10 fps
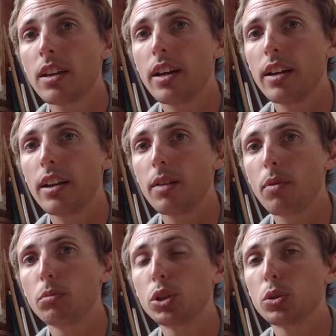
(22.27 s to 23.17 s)
and
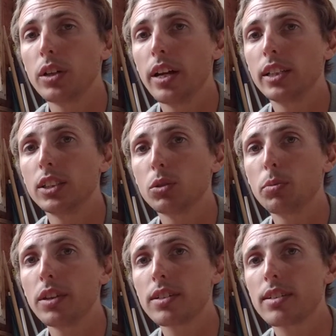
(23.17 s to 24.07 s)
I'm sure in Asia it will
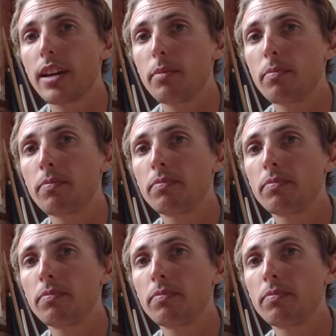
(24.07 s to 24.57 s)
be the same.